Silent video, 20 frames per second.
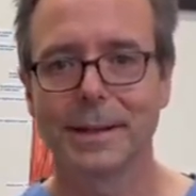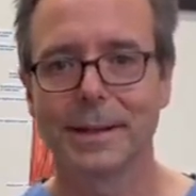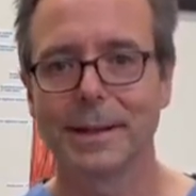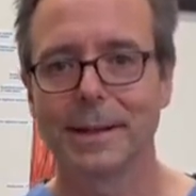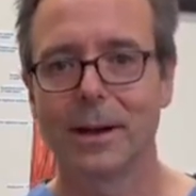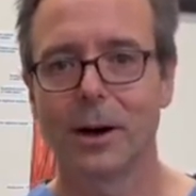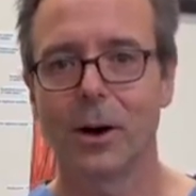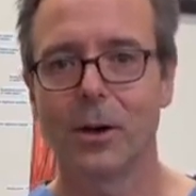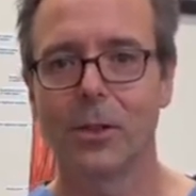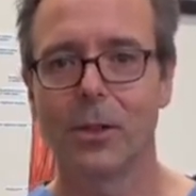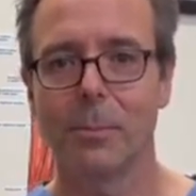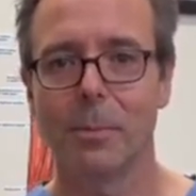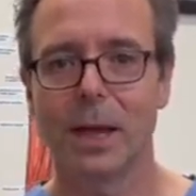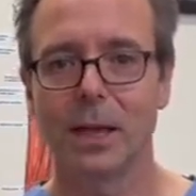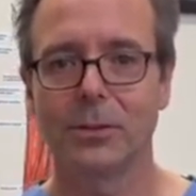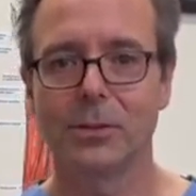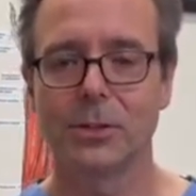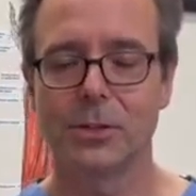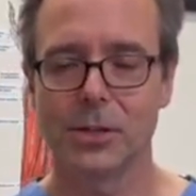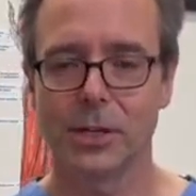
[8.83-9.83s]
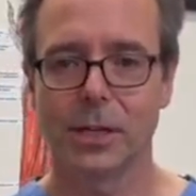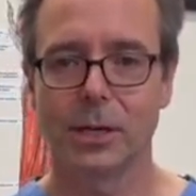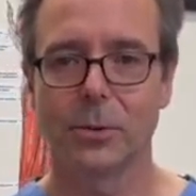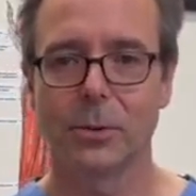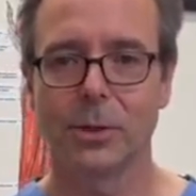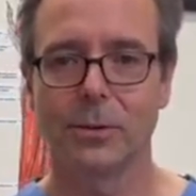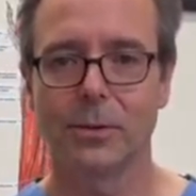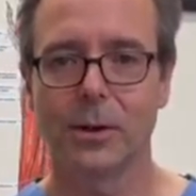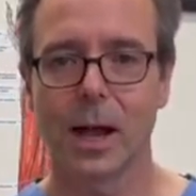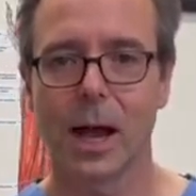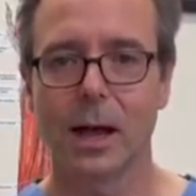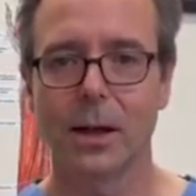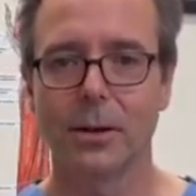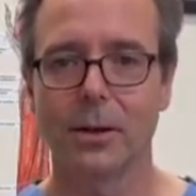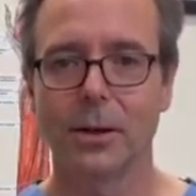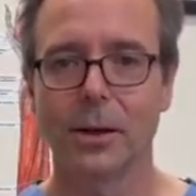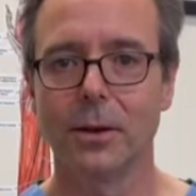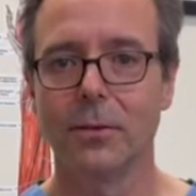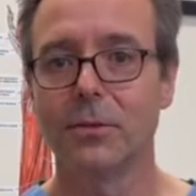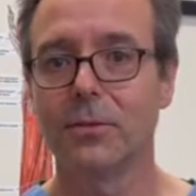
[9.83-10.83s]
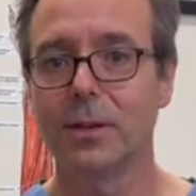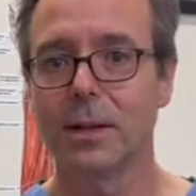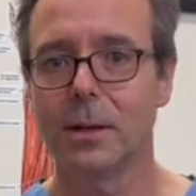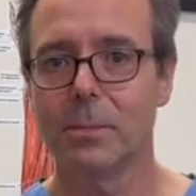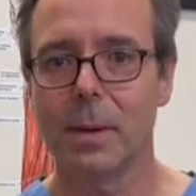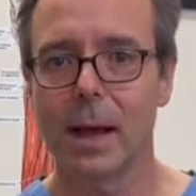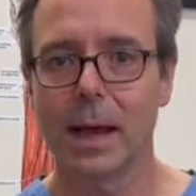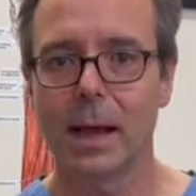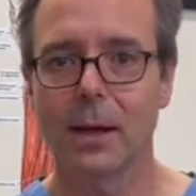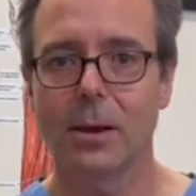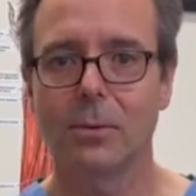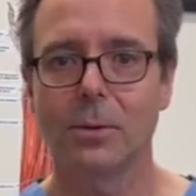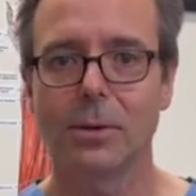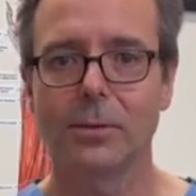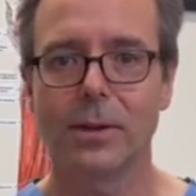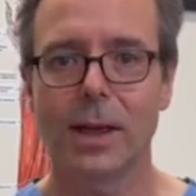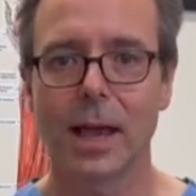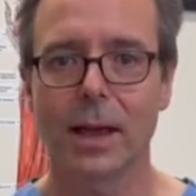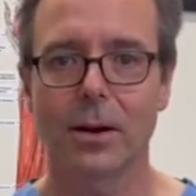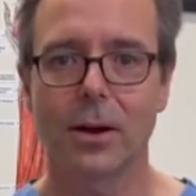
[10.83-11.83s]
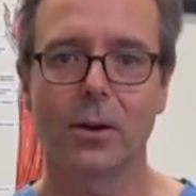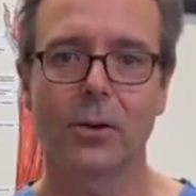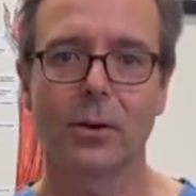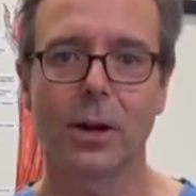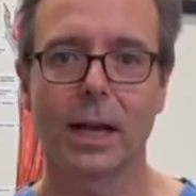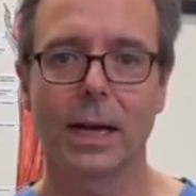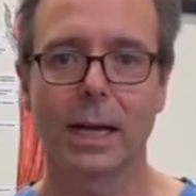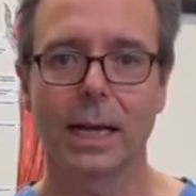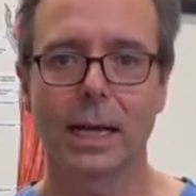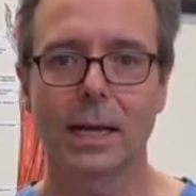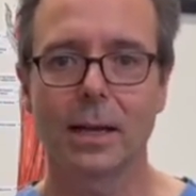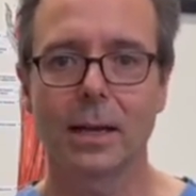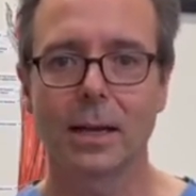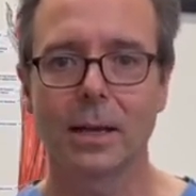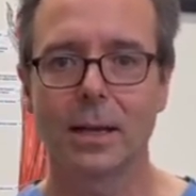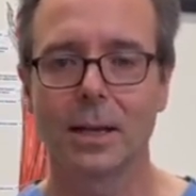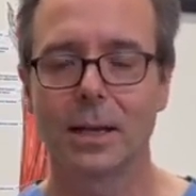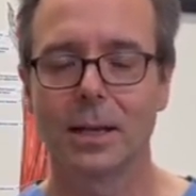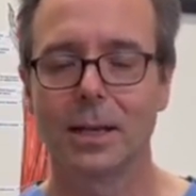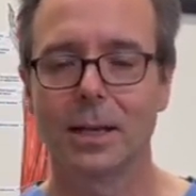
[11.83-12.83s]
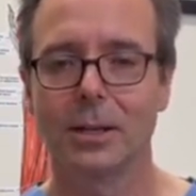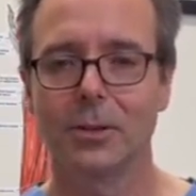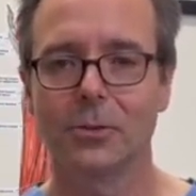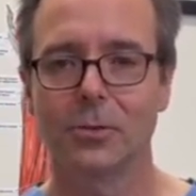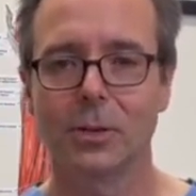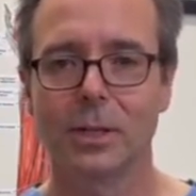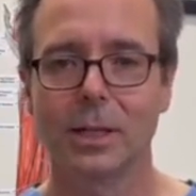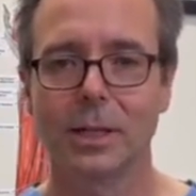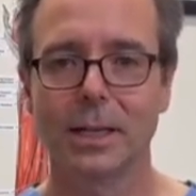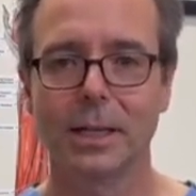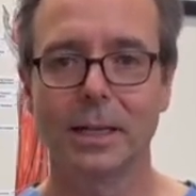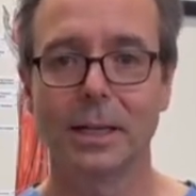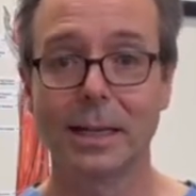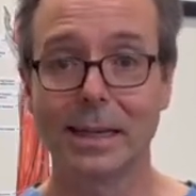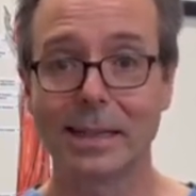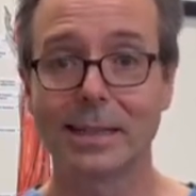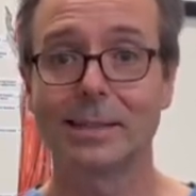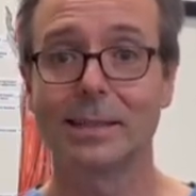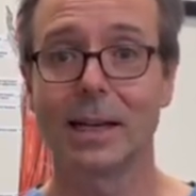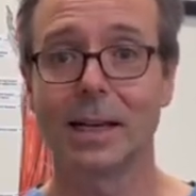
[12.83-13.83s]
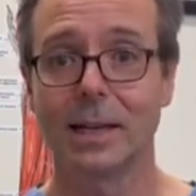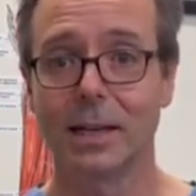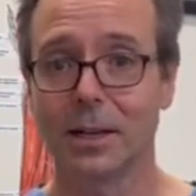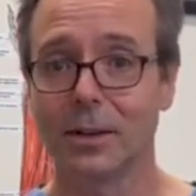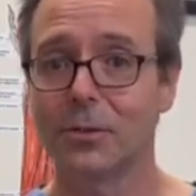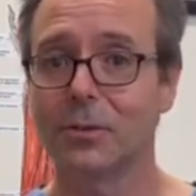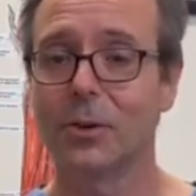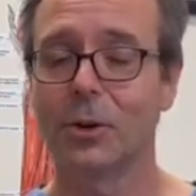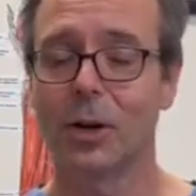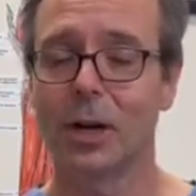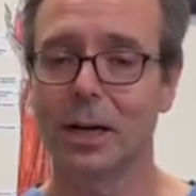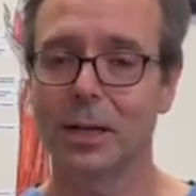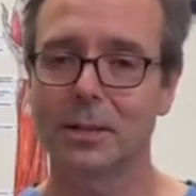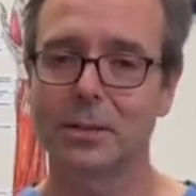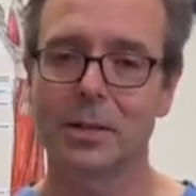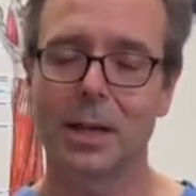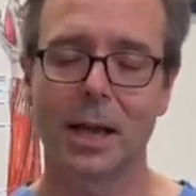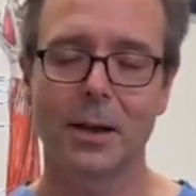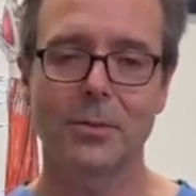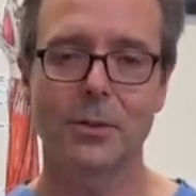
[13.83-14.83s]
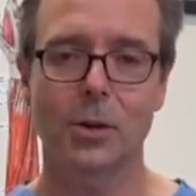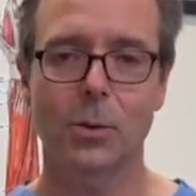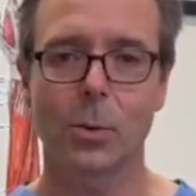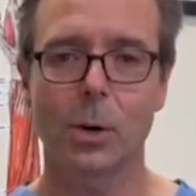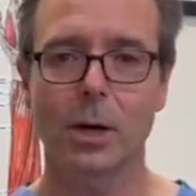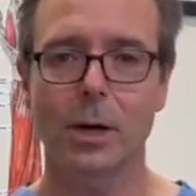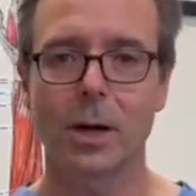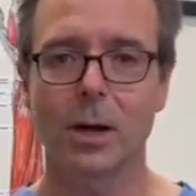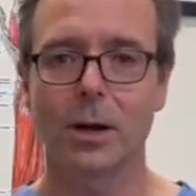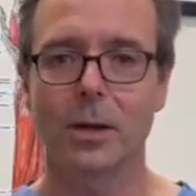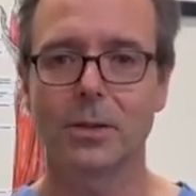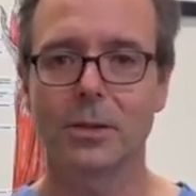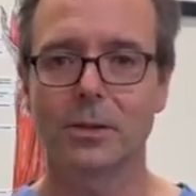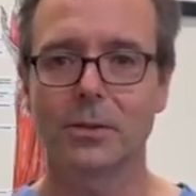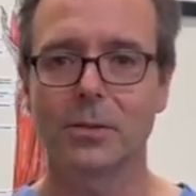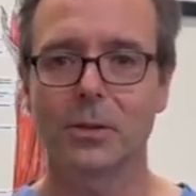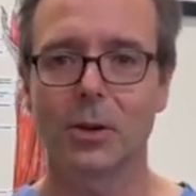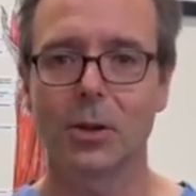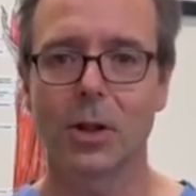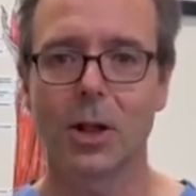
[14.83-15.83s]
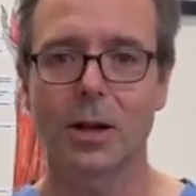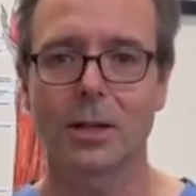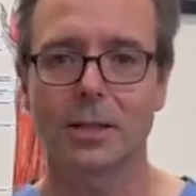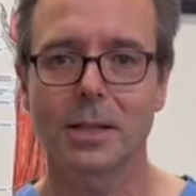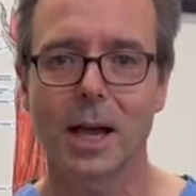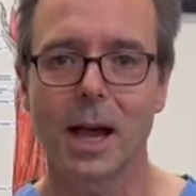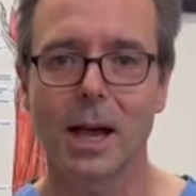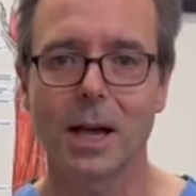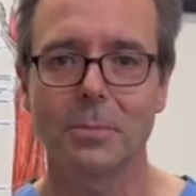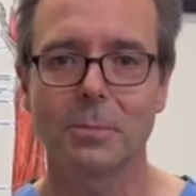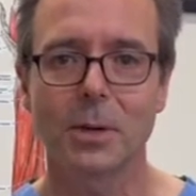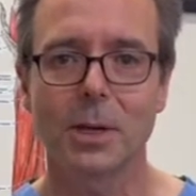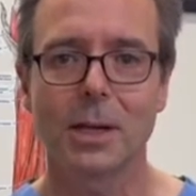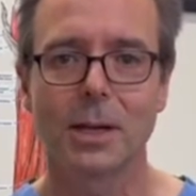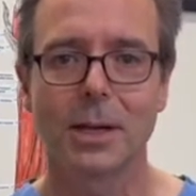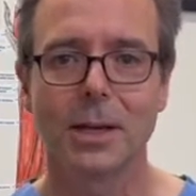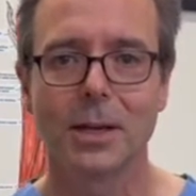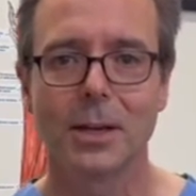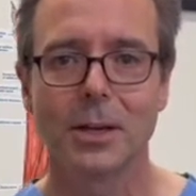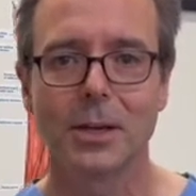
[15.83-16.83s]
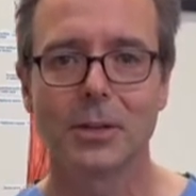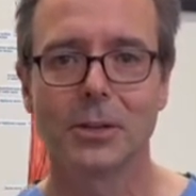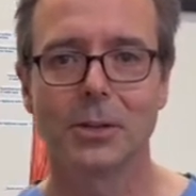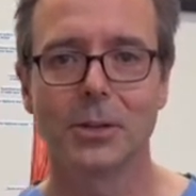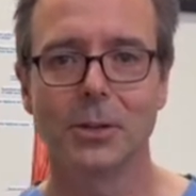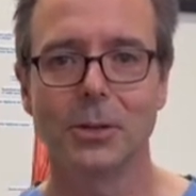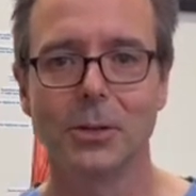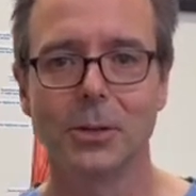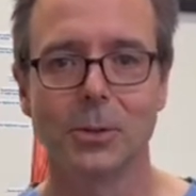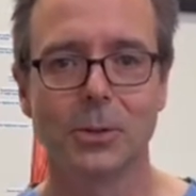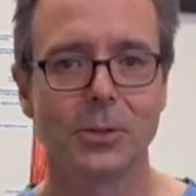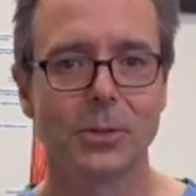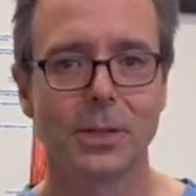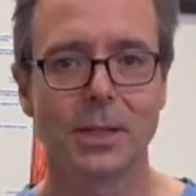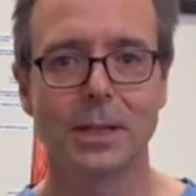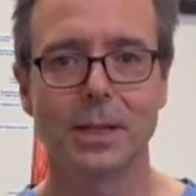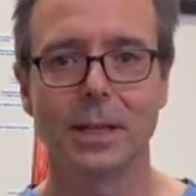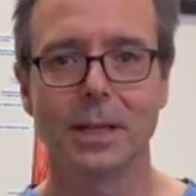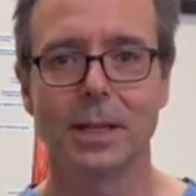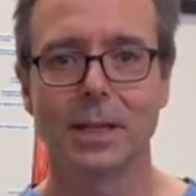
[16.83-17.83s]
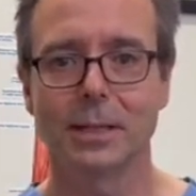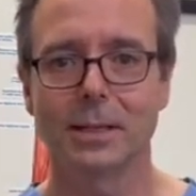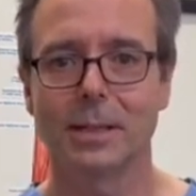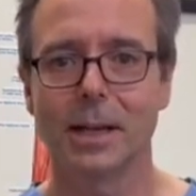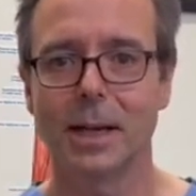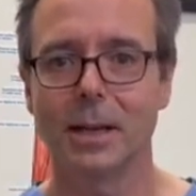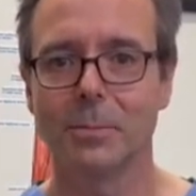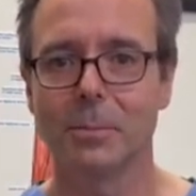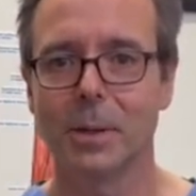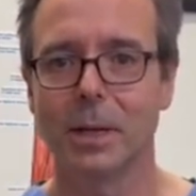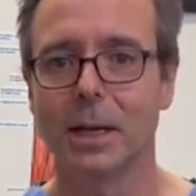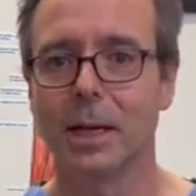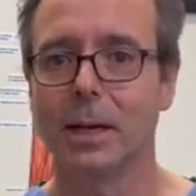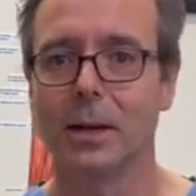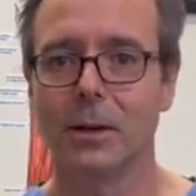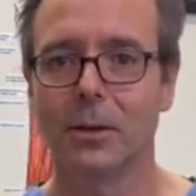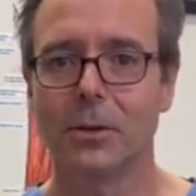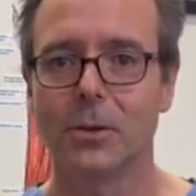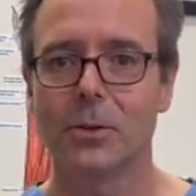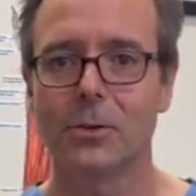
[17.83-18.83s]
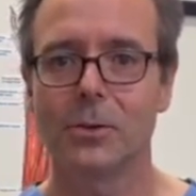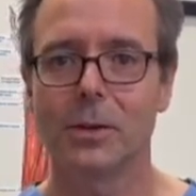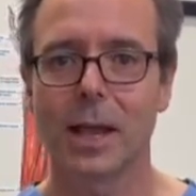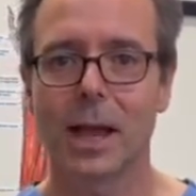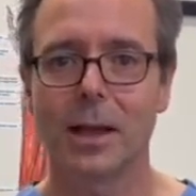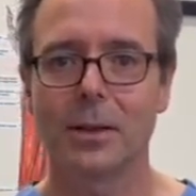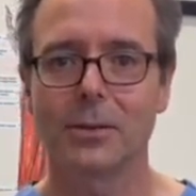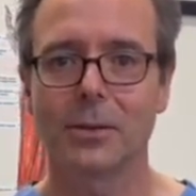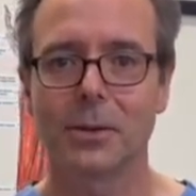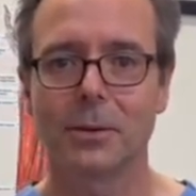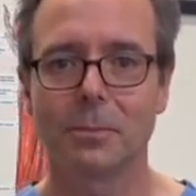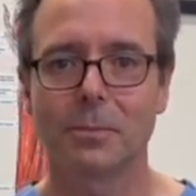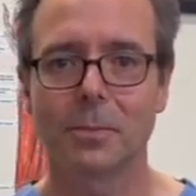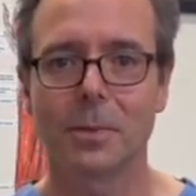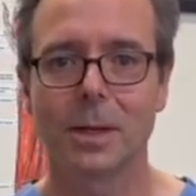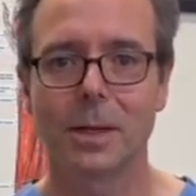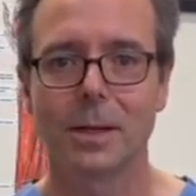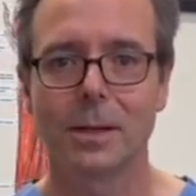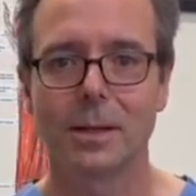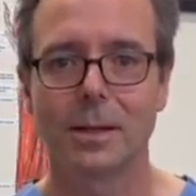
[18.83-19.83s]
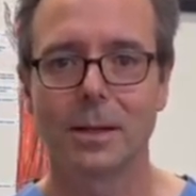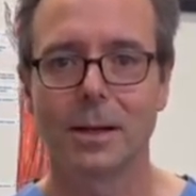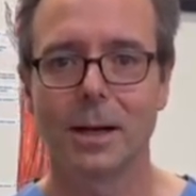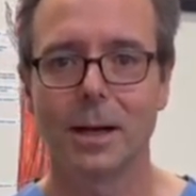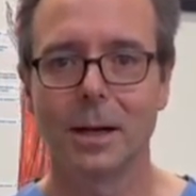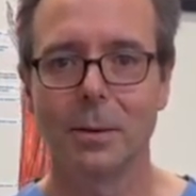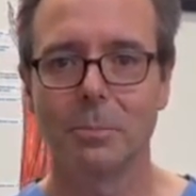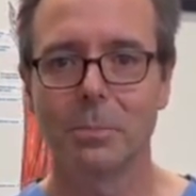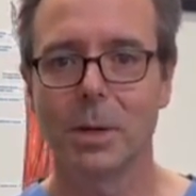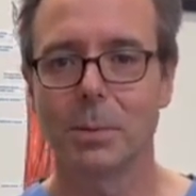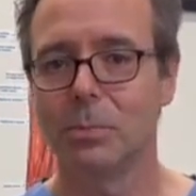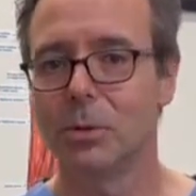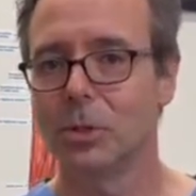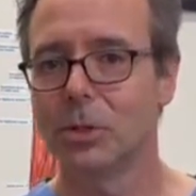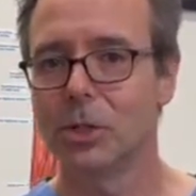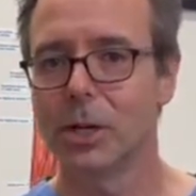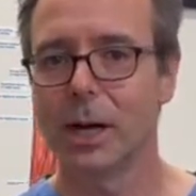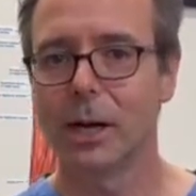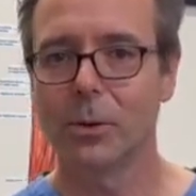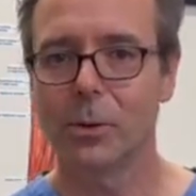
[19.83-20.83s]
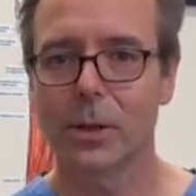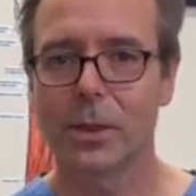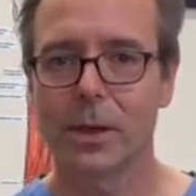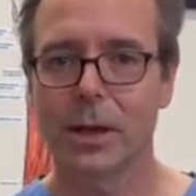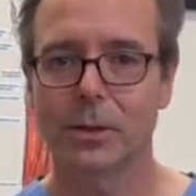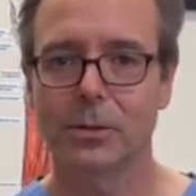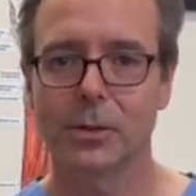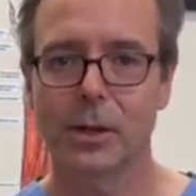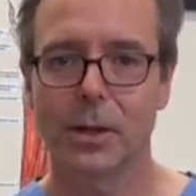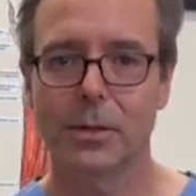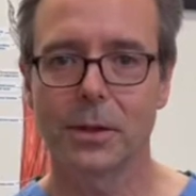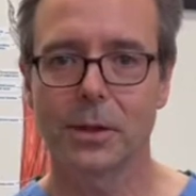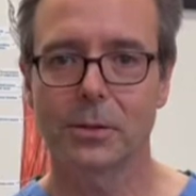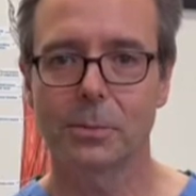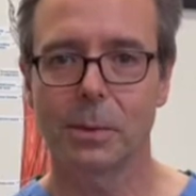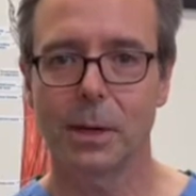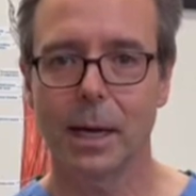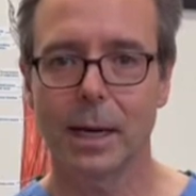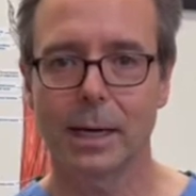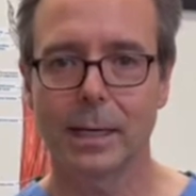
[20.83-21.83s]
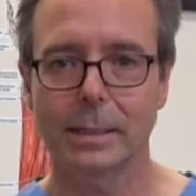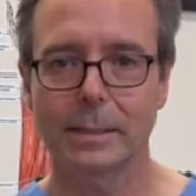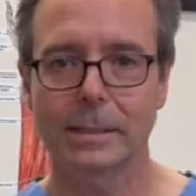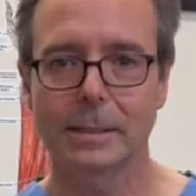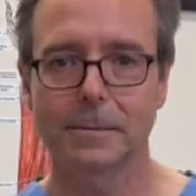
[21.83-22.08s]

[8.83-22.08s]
all the messaging we've gotten and feedback we've had already. It's really exciting for us, after working on this for a long time, to see the excitement and enthusiasm people share with us on this product.